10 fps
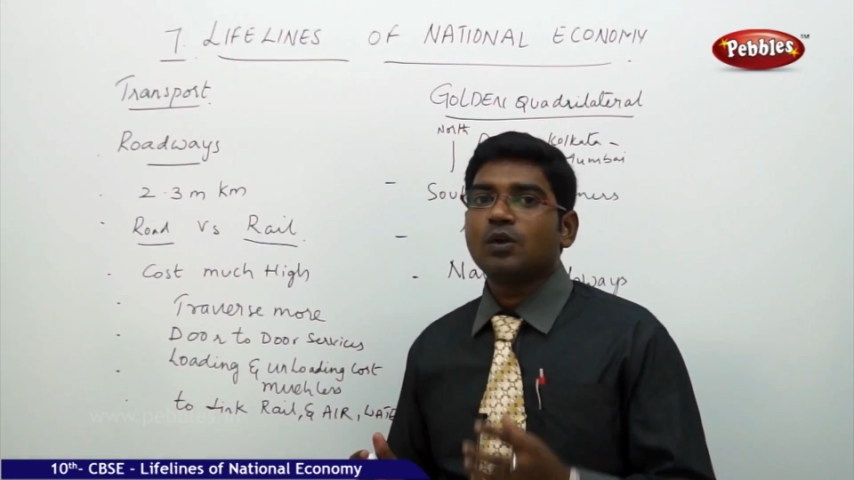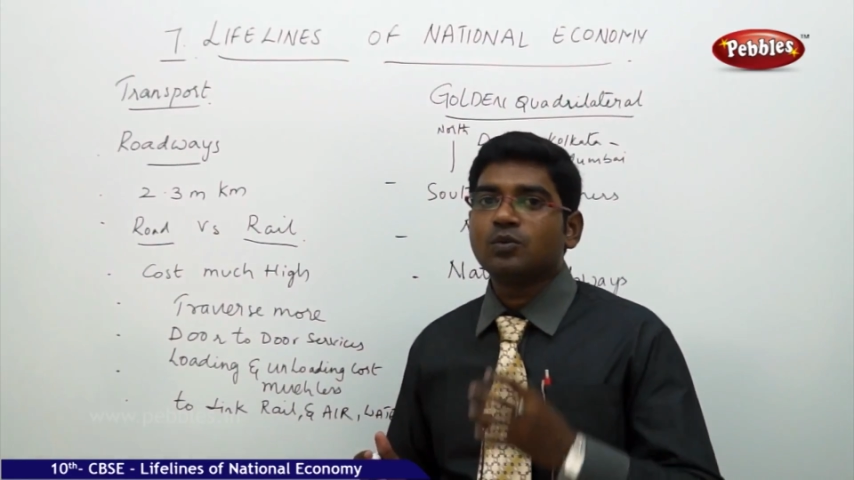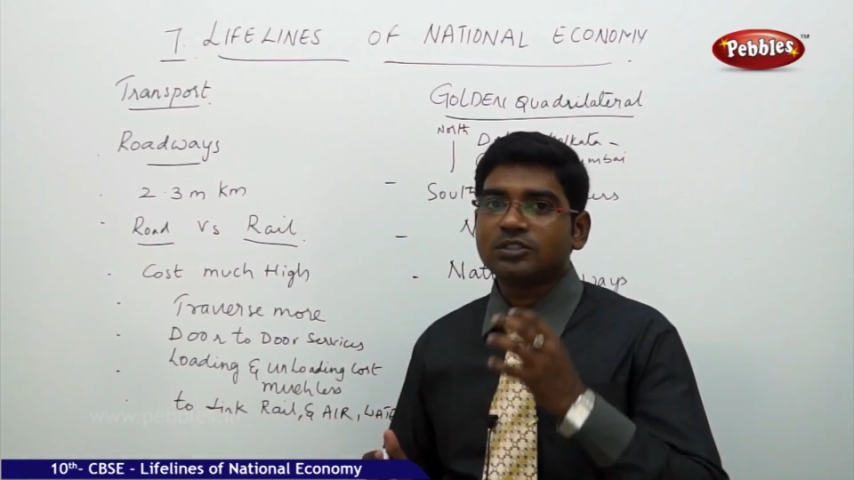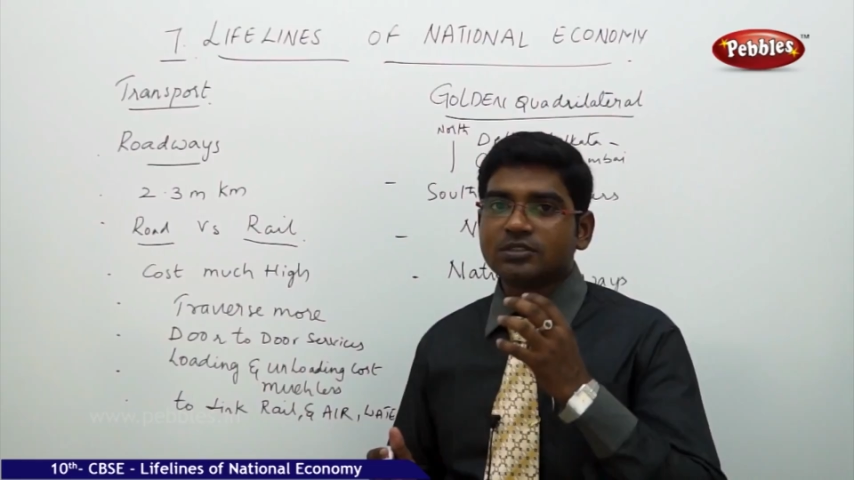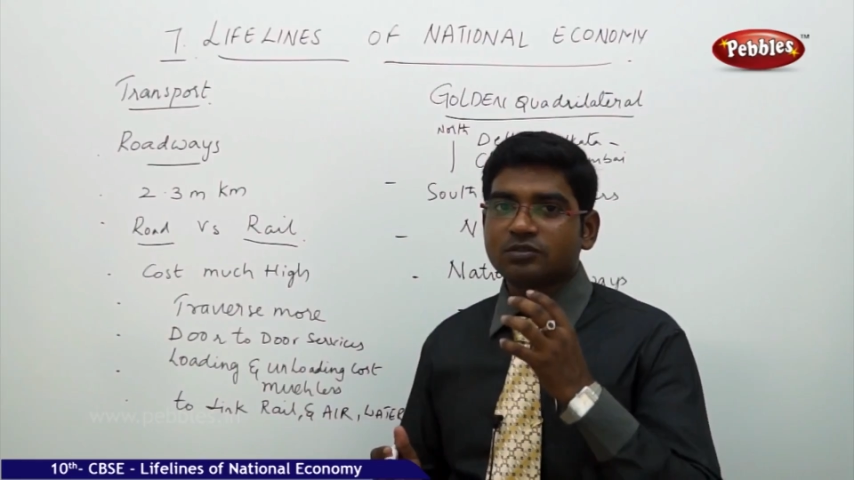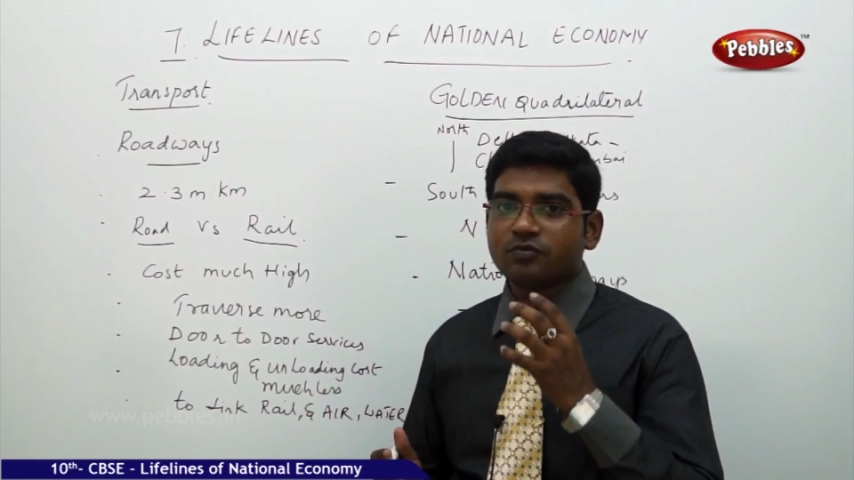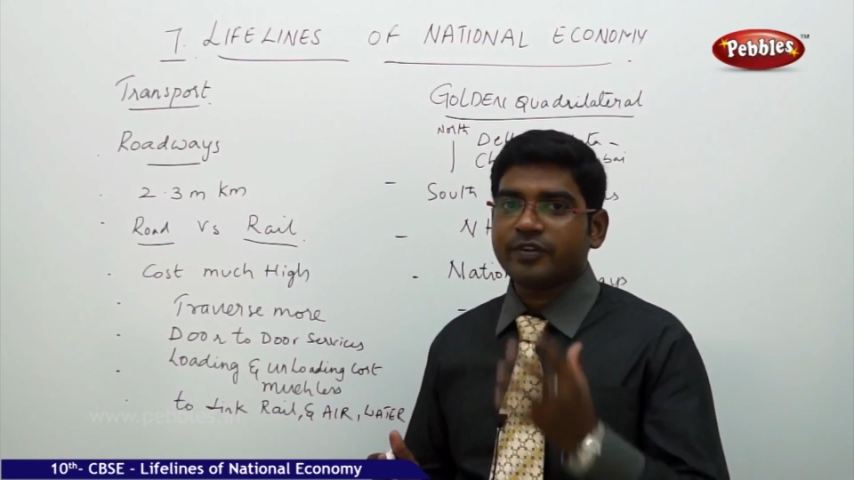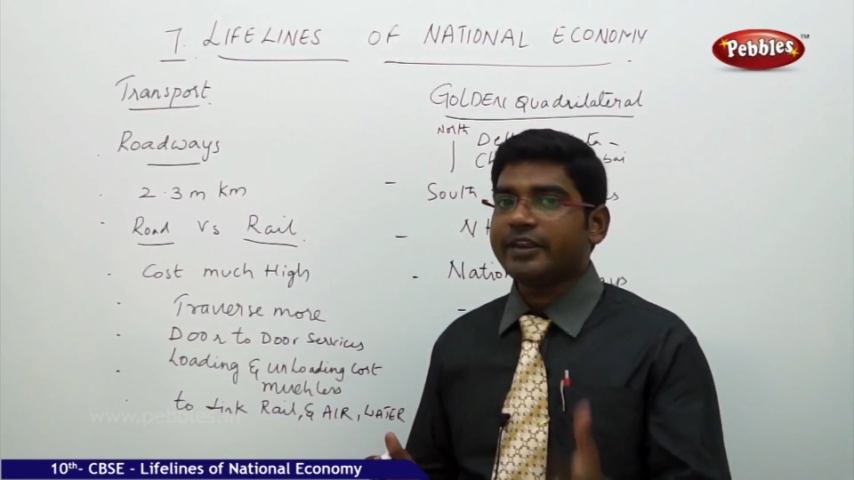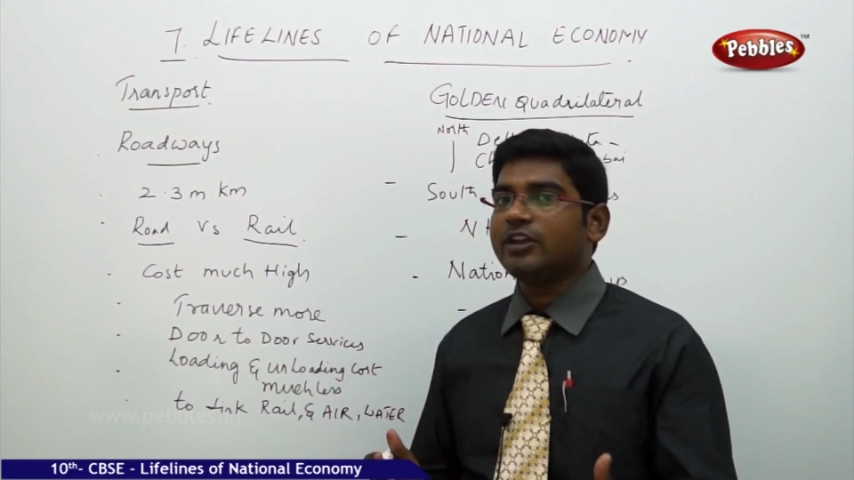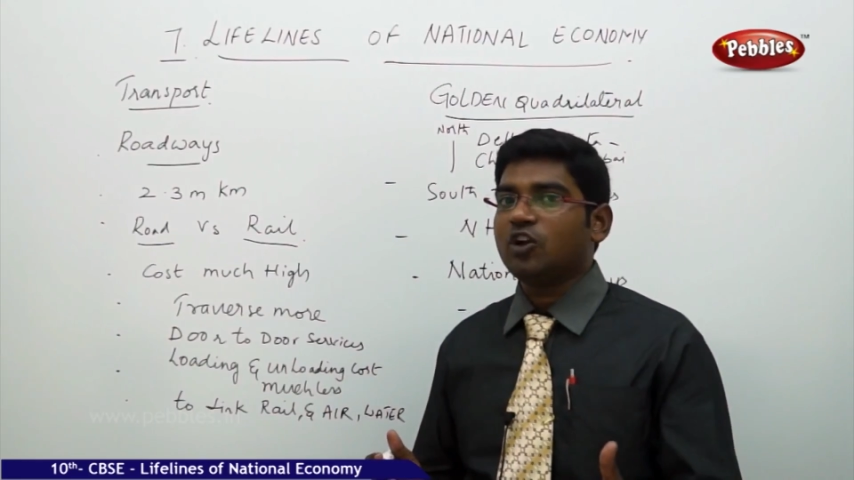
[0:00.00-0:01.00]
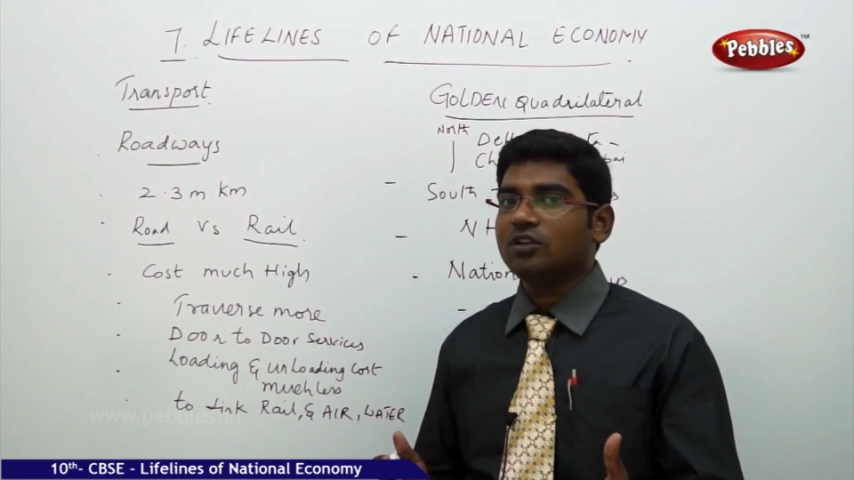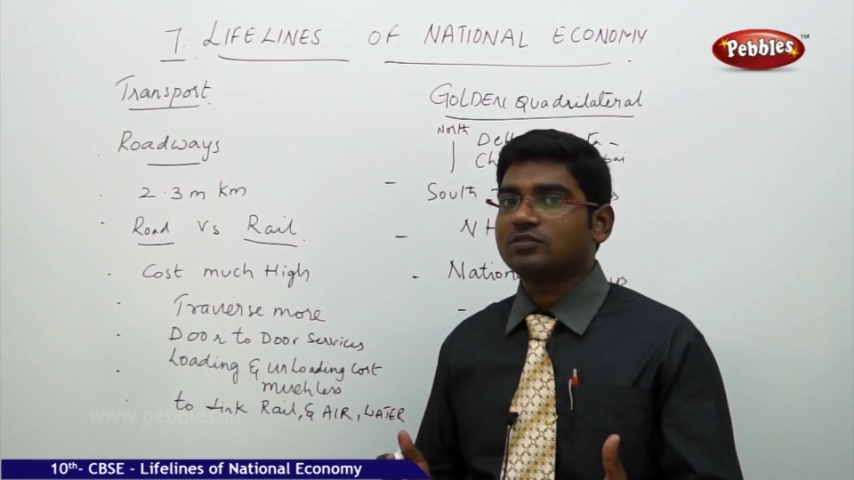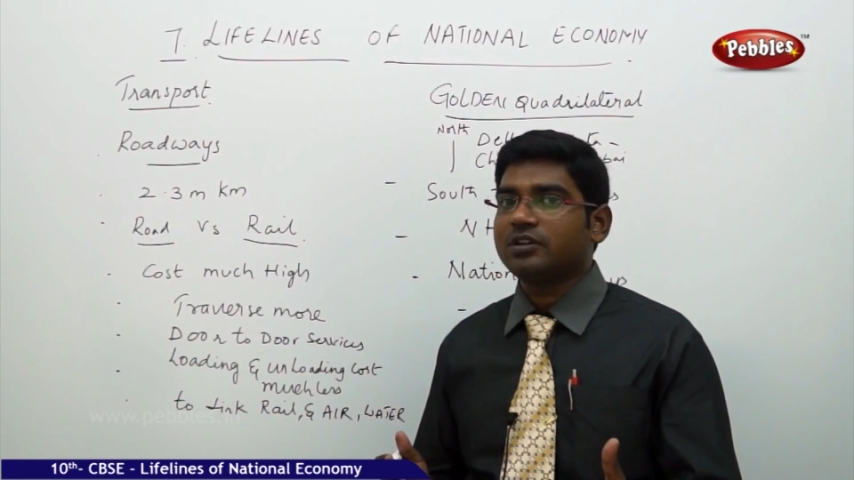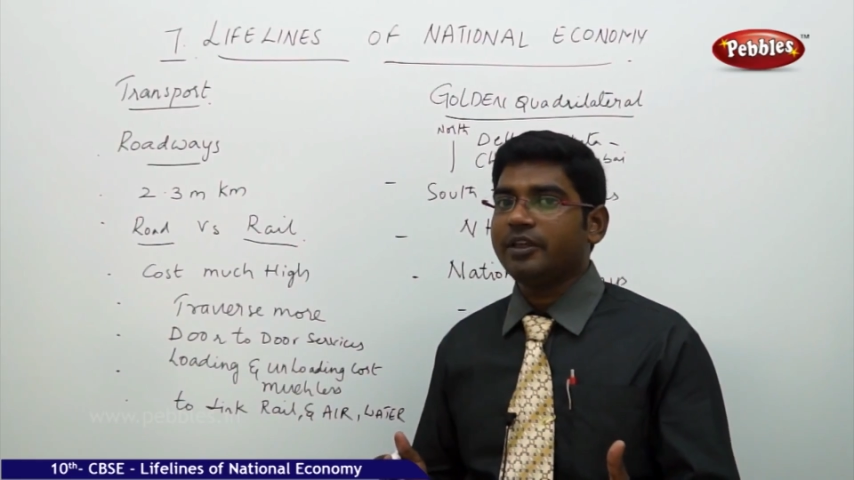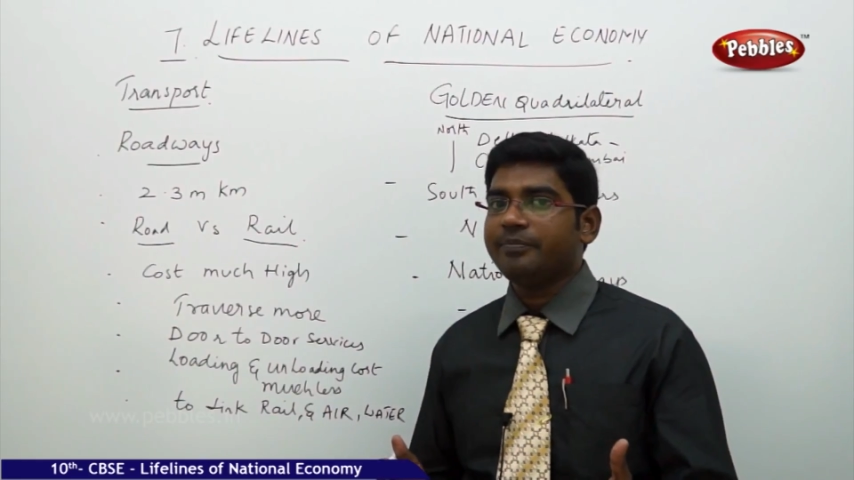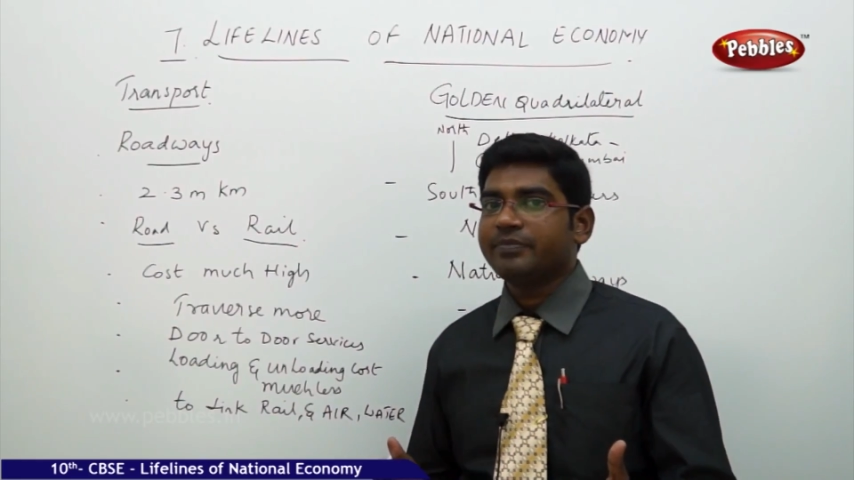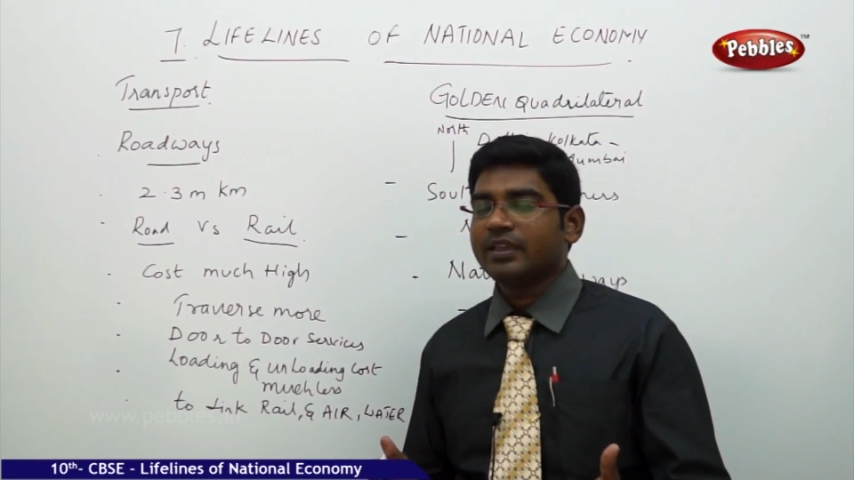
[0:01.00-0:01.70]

which is very costly